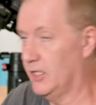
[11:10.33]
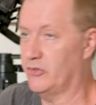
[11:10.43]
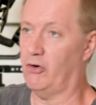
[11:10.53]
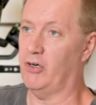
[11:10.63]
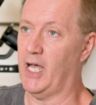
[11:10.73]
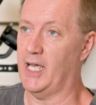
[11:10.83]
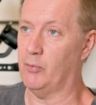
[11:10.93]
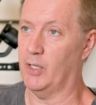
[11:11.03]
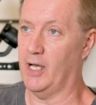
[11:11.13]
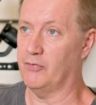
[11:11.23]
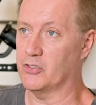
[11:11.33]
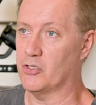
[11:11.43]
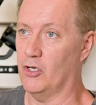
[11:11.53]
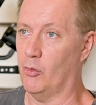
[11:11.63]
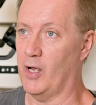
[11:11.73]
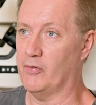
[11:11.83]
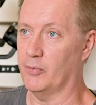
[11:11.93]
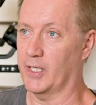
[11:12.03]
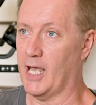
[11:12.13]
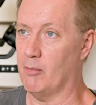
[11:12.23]
Sorry, I hate it when I have to turn away
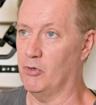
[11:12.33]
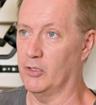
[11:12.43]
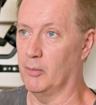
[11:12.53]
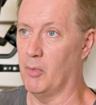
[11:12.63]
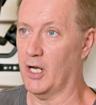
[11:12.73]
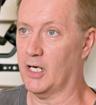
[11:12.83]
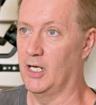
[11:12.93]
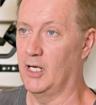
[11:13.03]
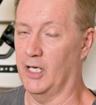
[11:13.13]
from the camera and the mic.